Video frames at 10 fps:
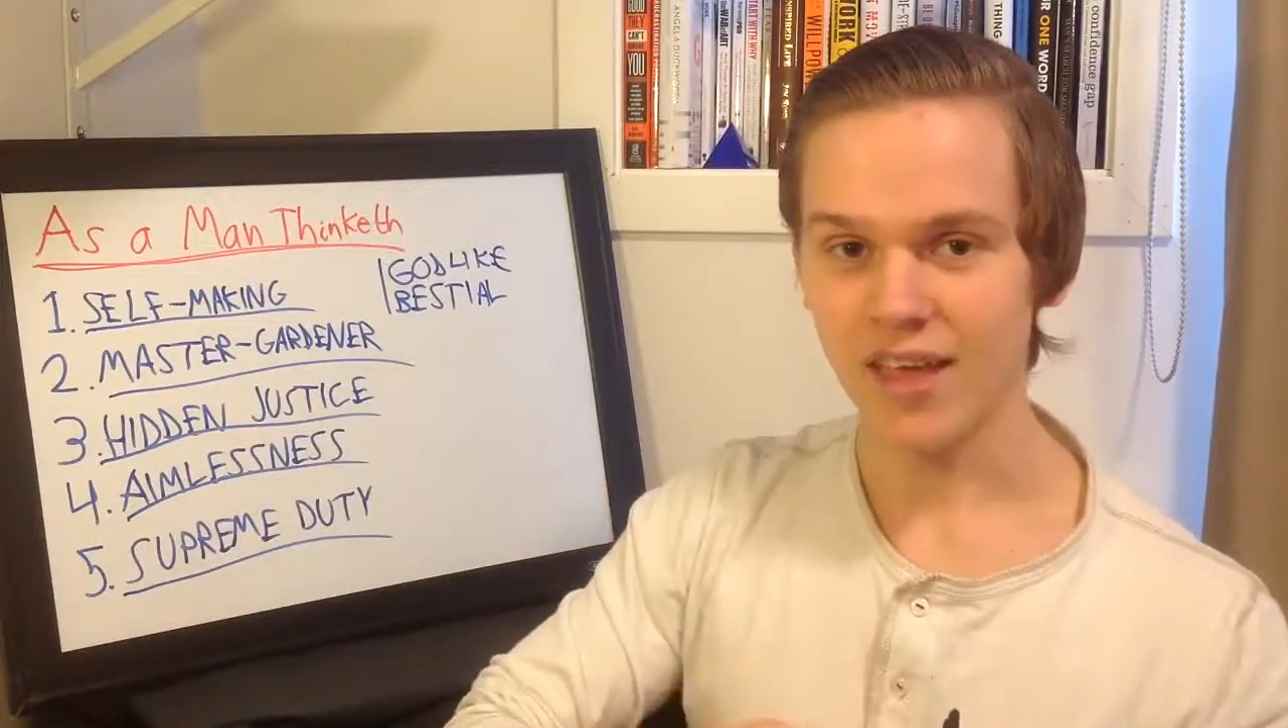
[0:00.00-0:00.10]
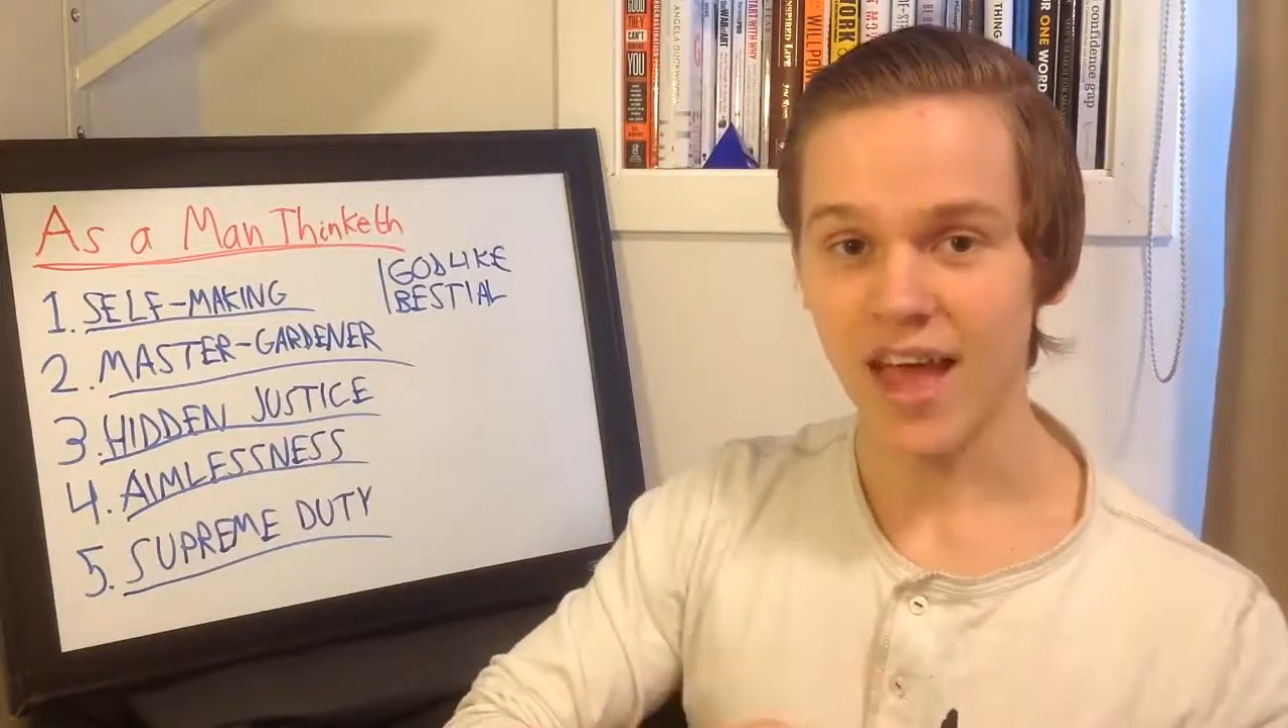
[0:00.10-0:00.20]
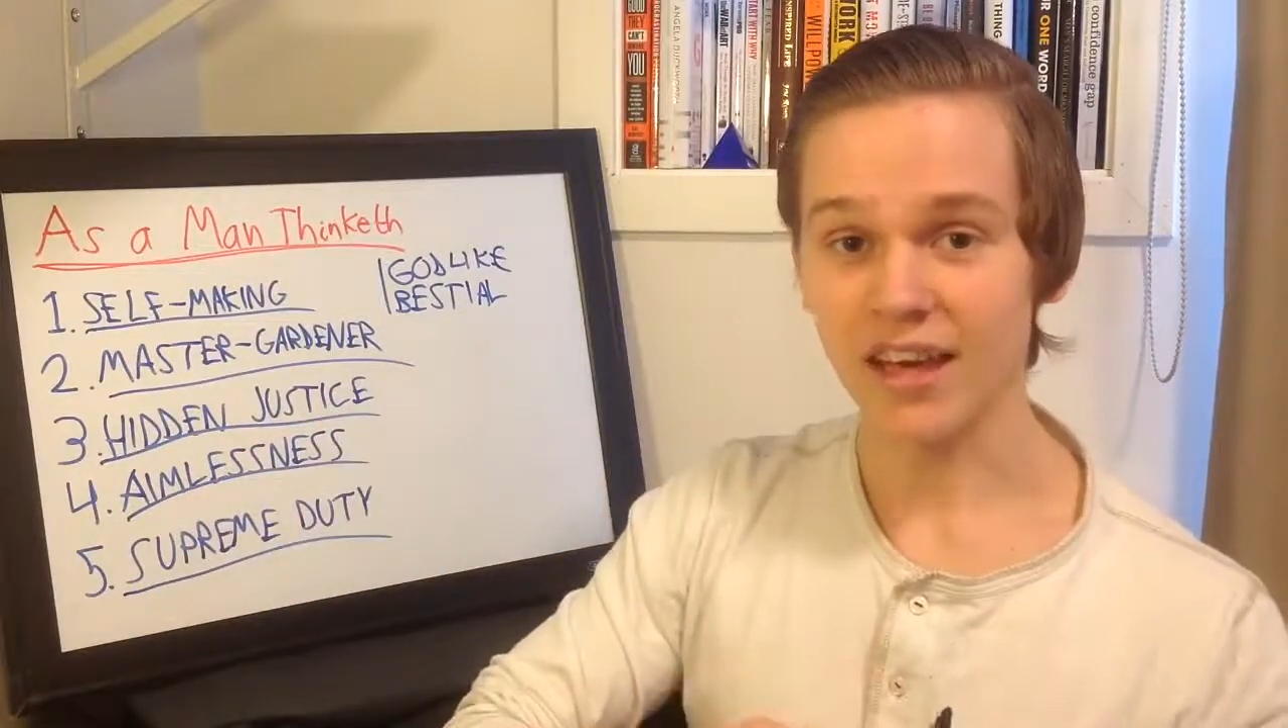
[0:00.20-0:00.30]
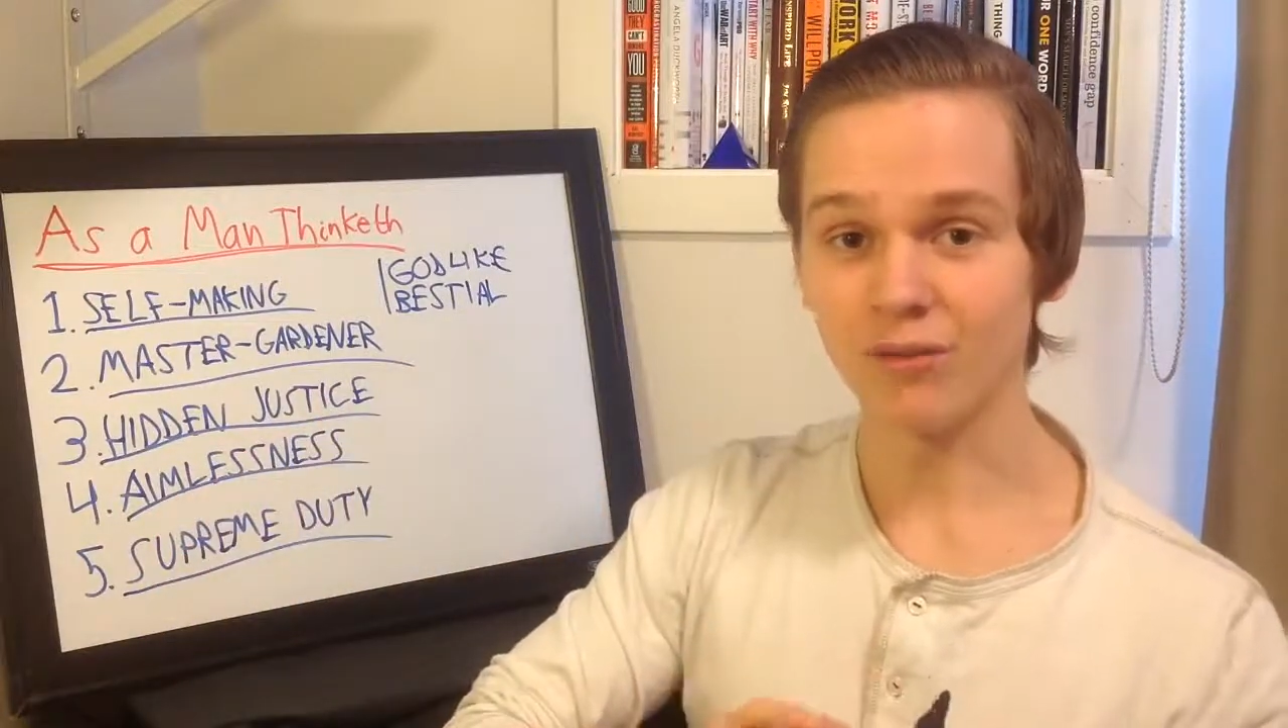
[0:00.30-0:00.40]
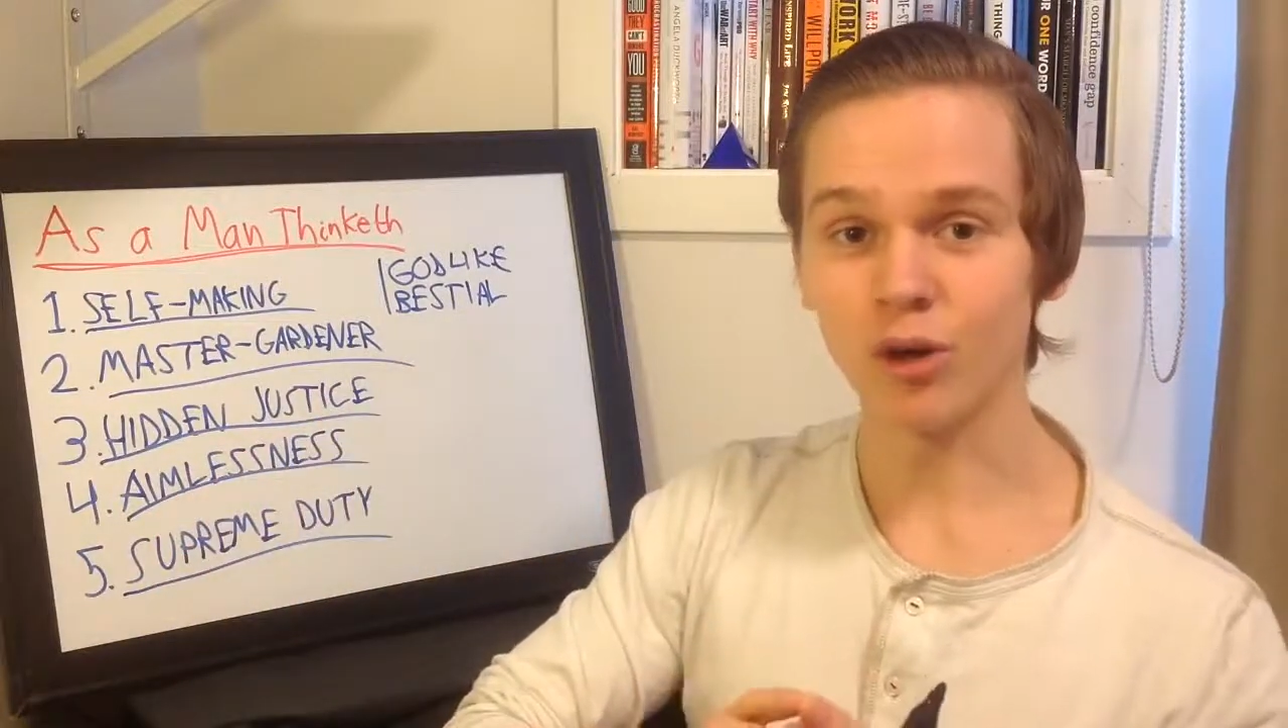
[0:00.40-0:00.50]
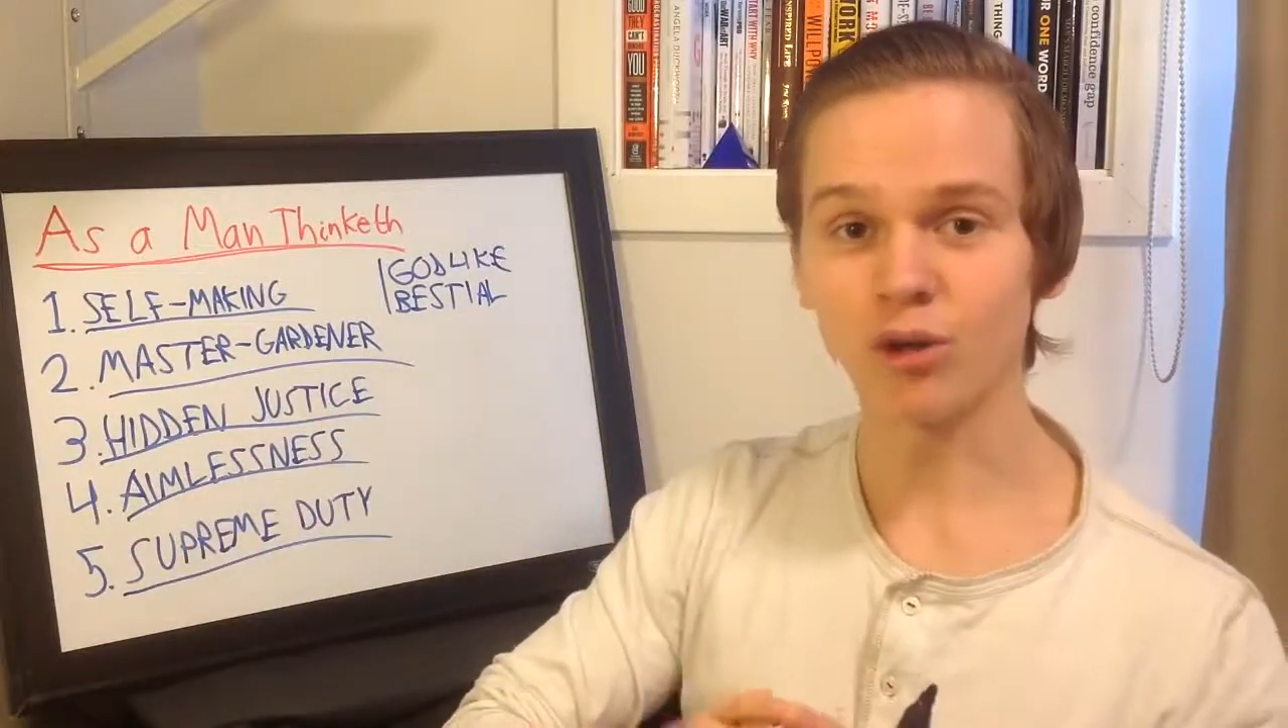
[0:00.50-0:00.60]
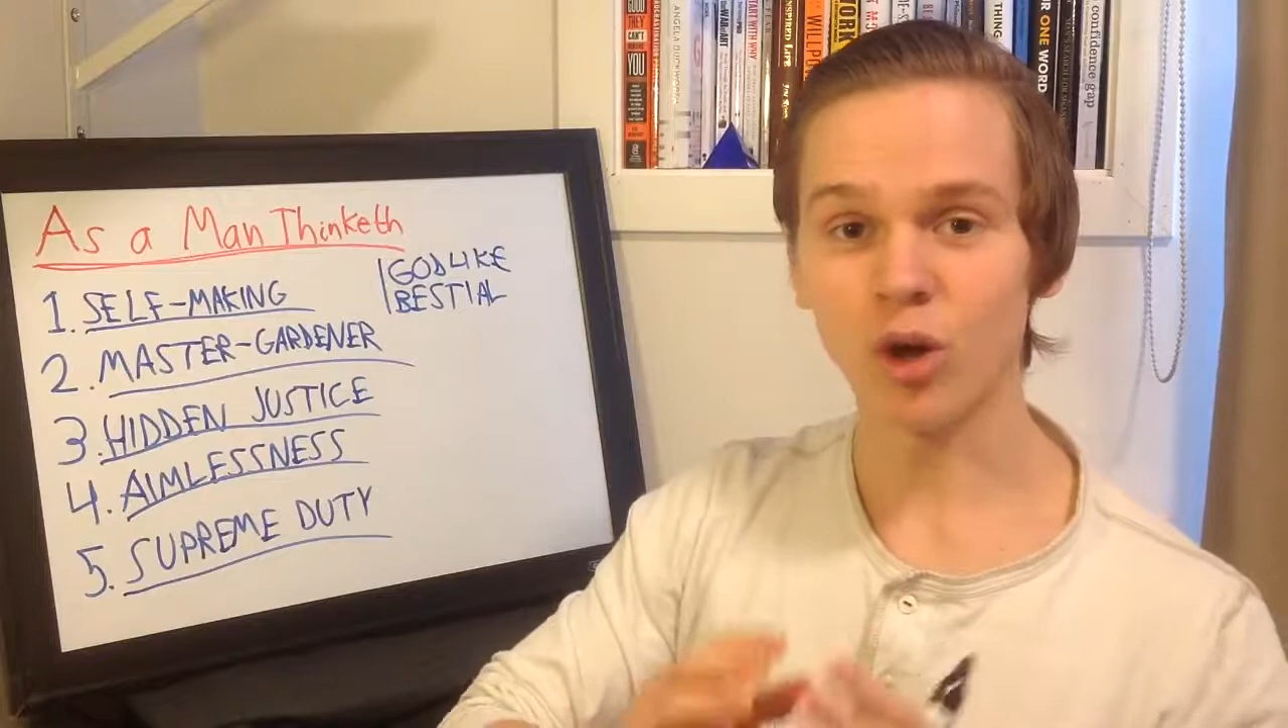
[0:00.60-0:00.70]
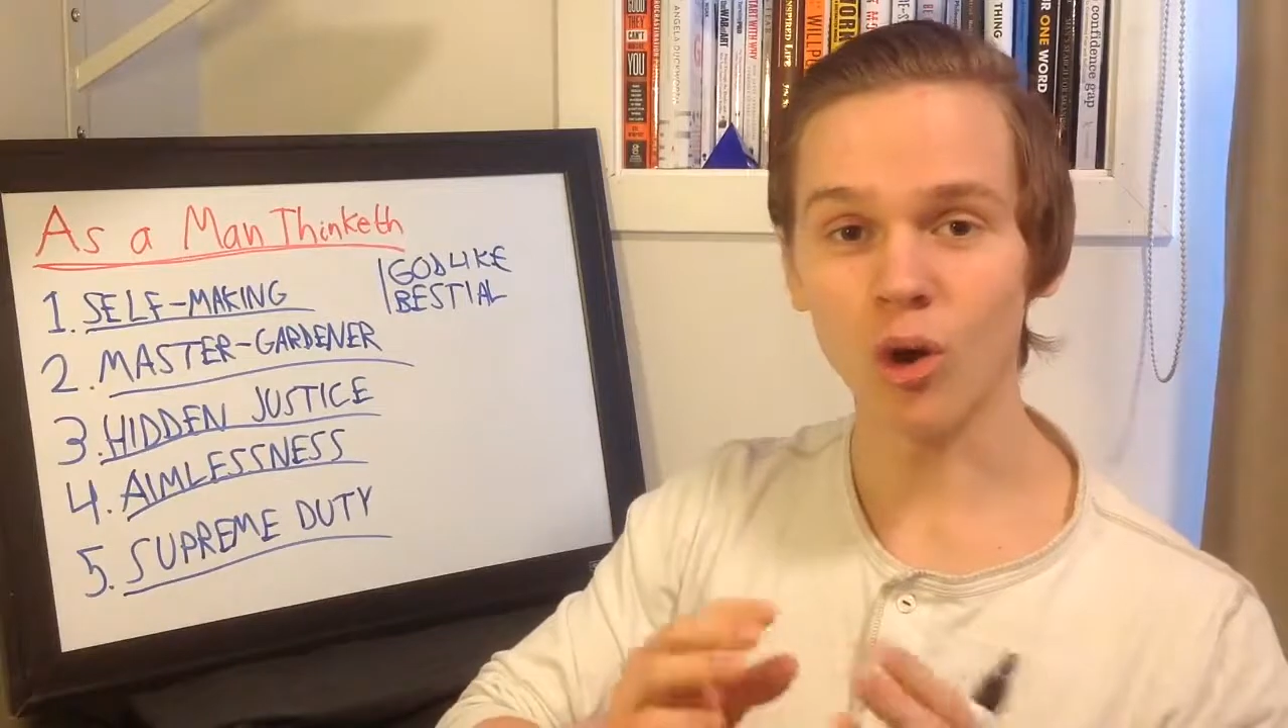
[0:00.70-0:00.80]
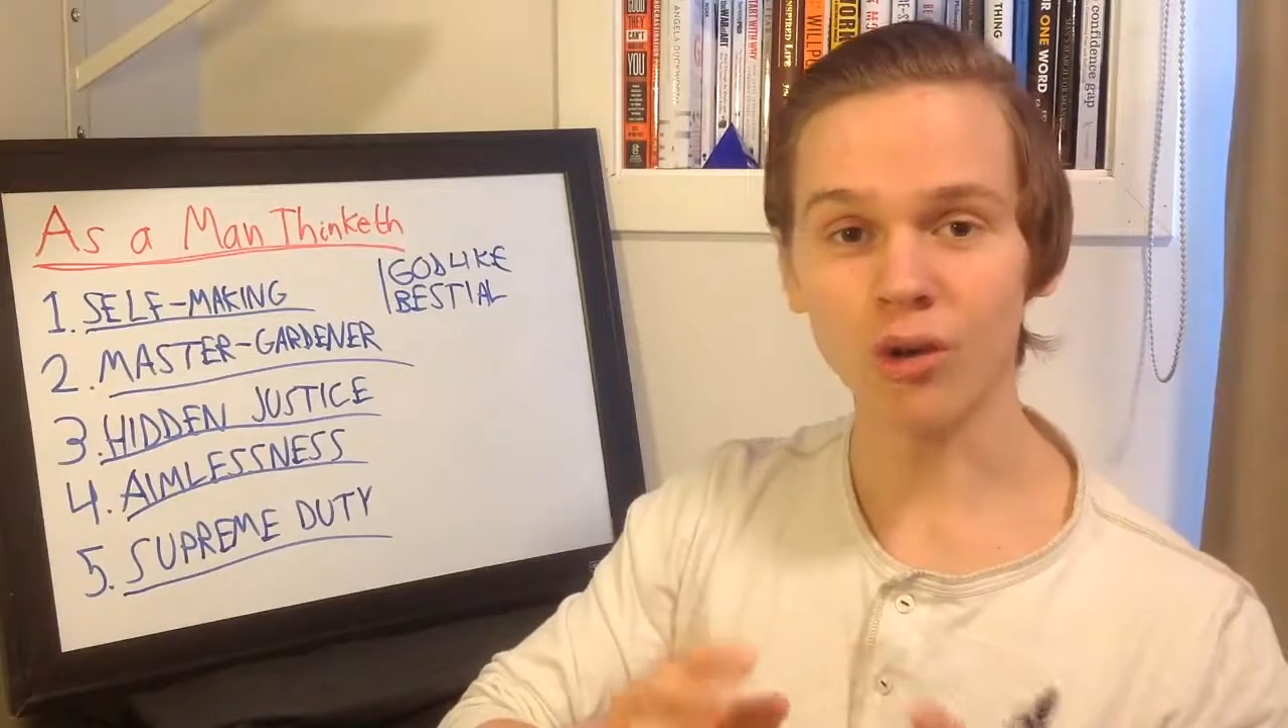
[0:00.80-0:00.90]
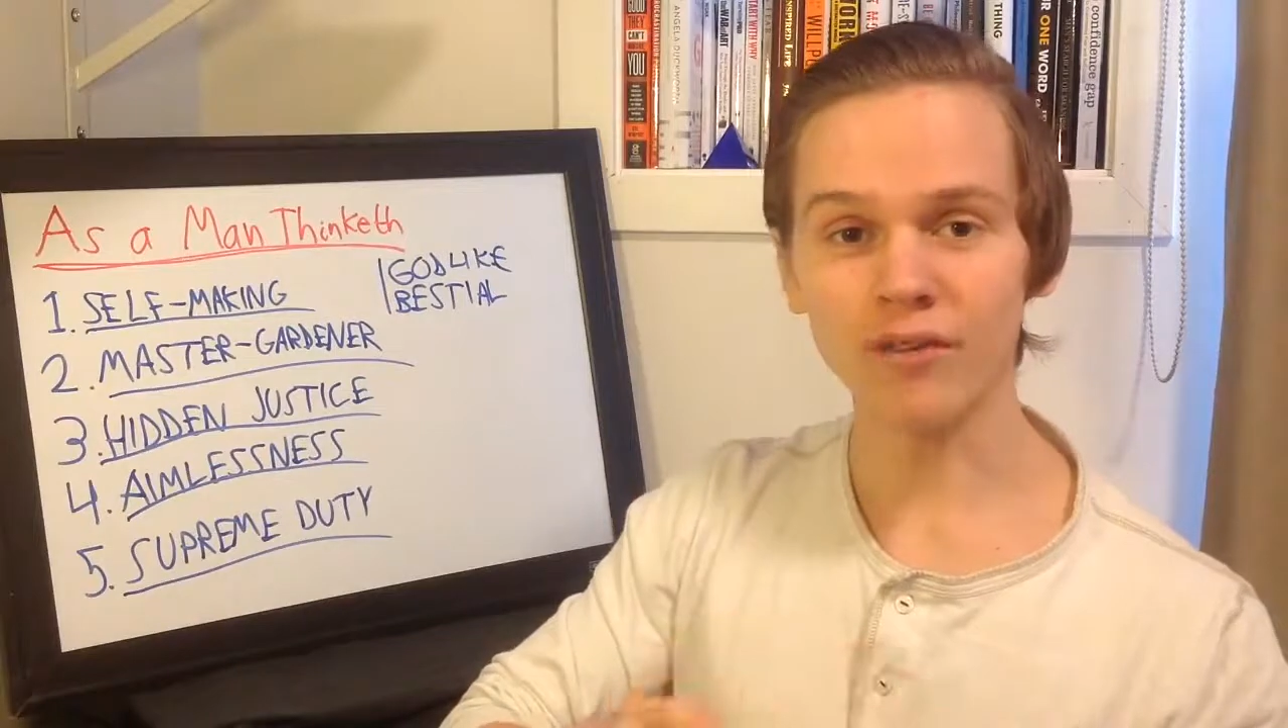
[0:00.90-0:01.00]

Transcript: and devote all